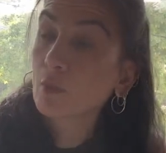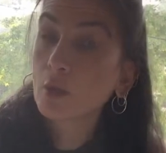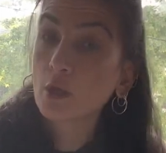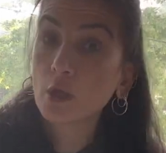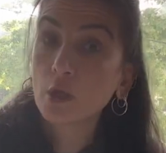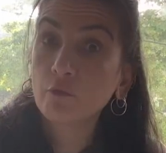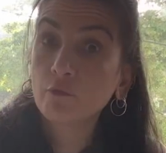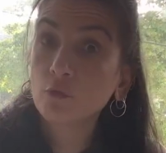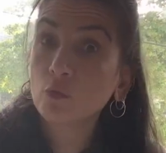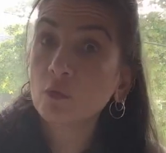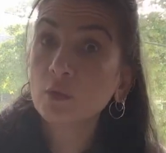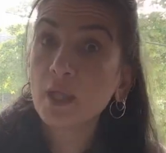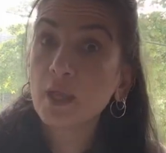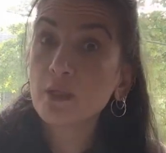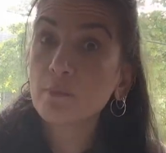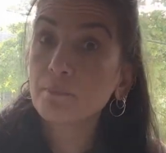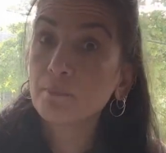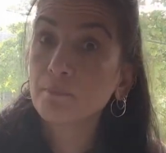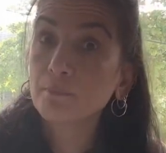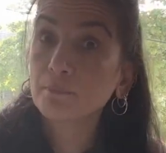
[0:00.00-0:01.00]
If you
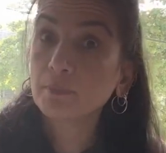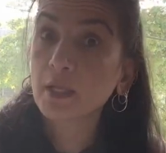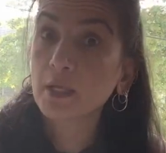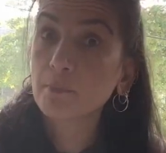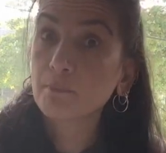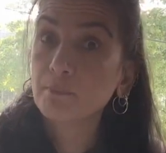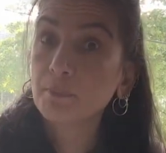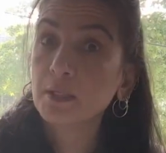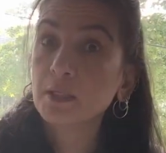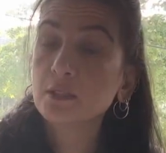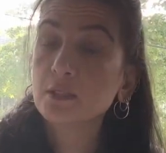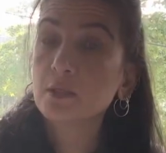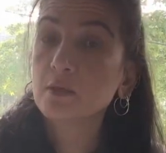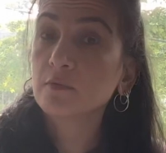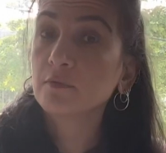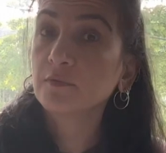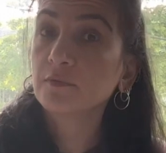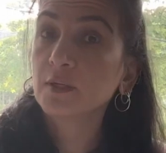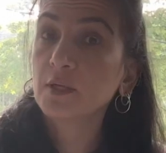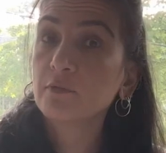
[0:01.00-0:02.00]
like
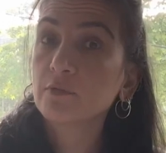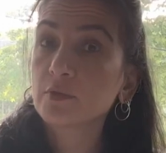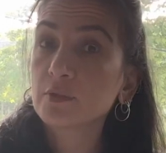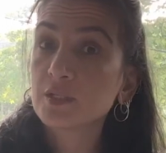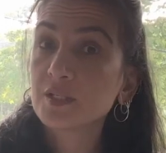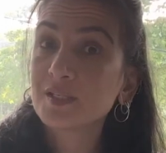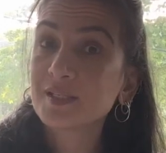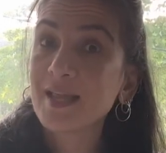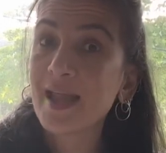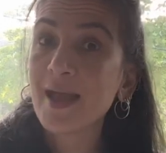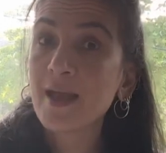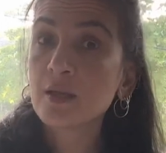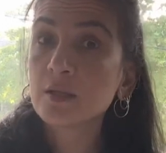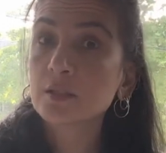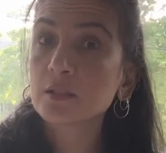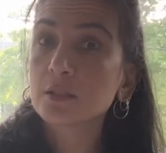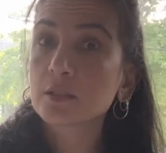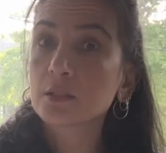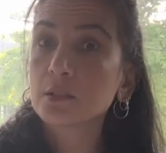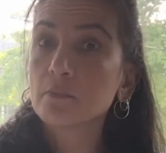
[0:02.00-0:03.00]
pizza flavored
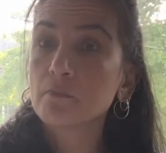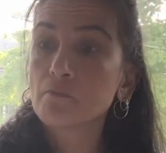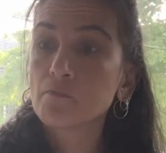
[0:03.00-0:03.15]
snacks,